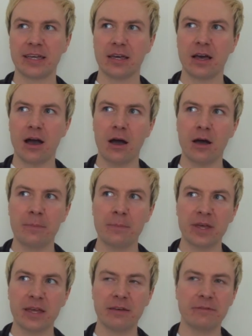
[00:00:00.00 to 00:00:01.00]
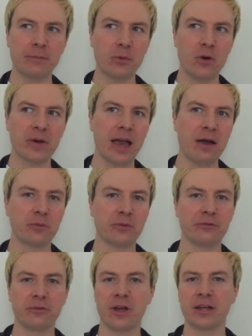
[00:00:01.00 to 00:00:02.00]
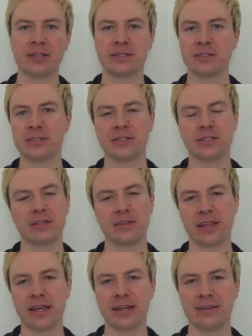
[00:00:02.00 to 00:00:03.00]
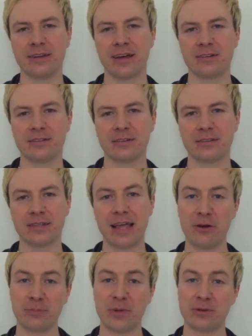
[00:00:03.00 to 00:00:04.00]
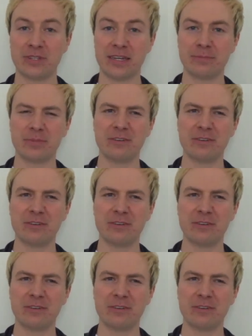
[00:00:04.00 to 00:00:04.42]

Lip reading: If I'm going out with friends, then loud music.